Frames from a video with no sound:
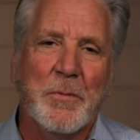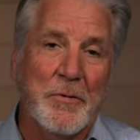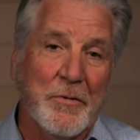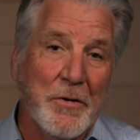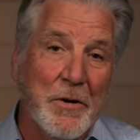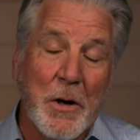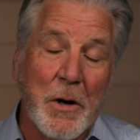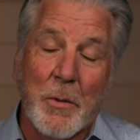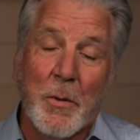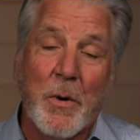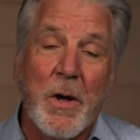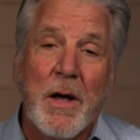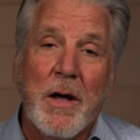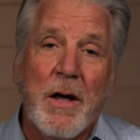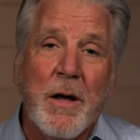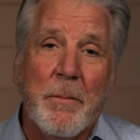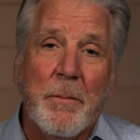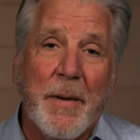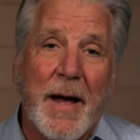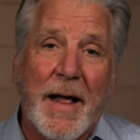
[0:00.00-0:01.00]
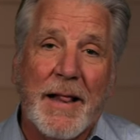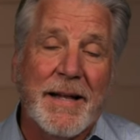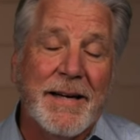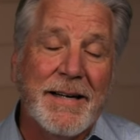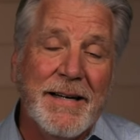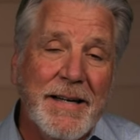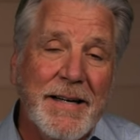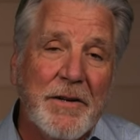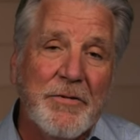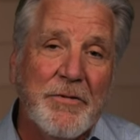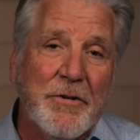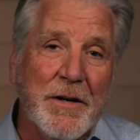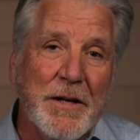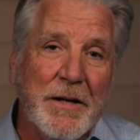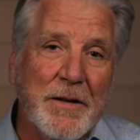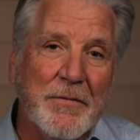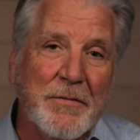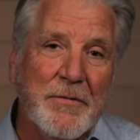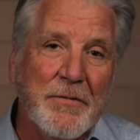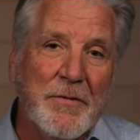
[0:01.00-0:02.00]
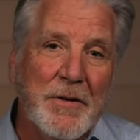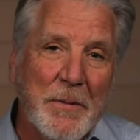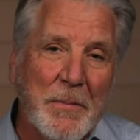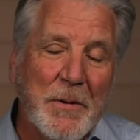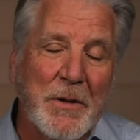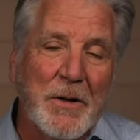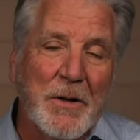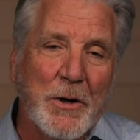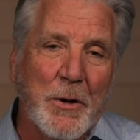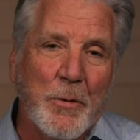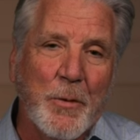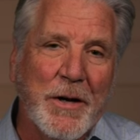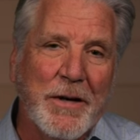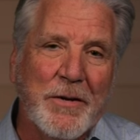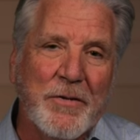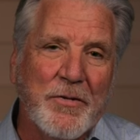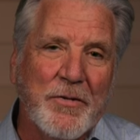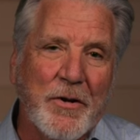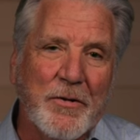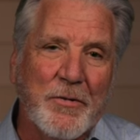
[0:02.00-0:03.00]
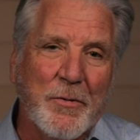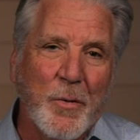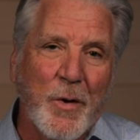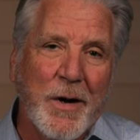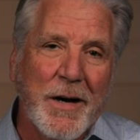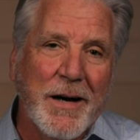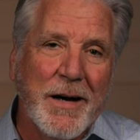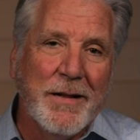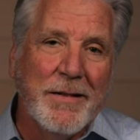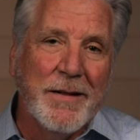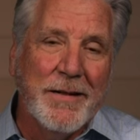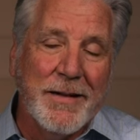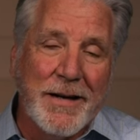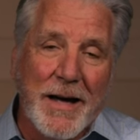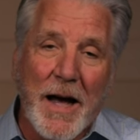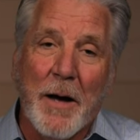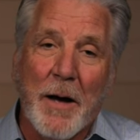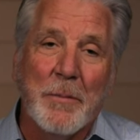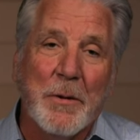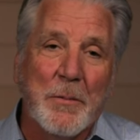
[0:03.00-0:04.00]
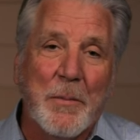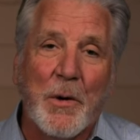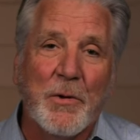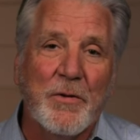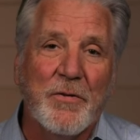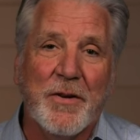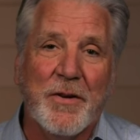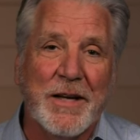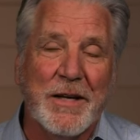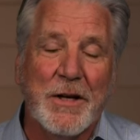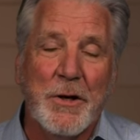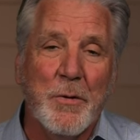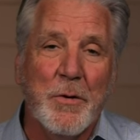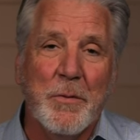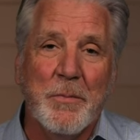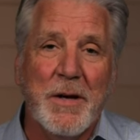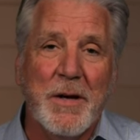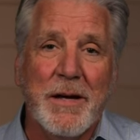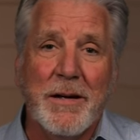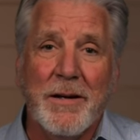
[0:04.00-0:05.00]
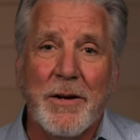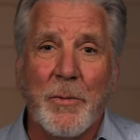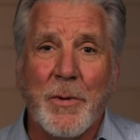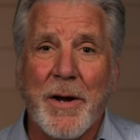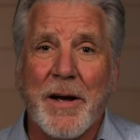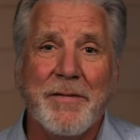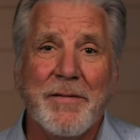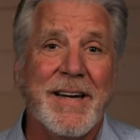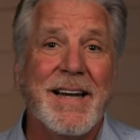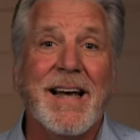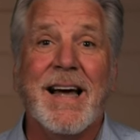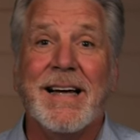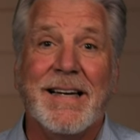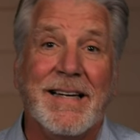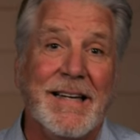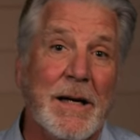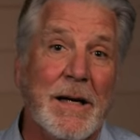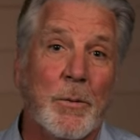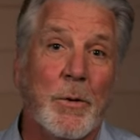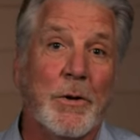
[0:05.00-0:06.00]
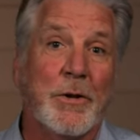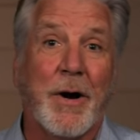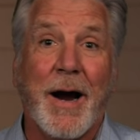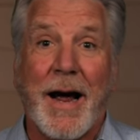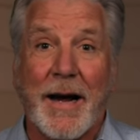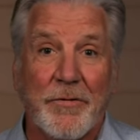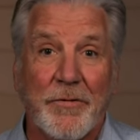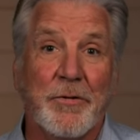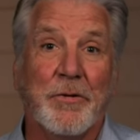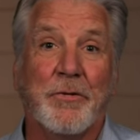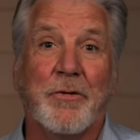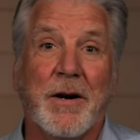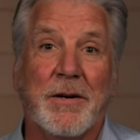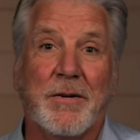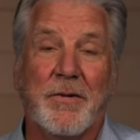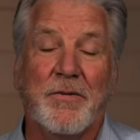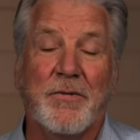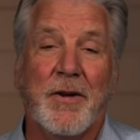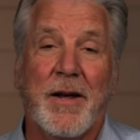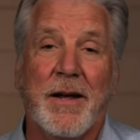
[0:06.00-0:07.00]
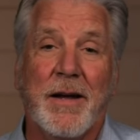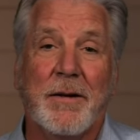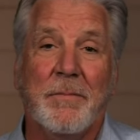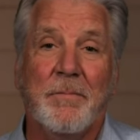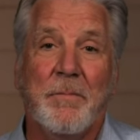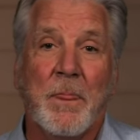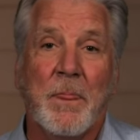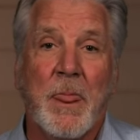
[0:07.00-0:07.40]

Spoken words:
But you know, ballot initiatives typically are written in such a way that the common person like you and me don't have any idea what they're actually trying to say.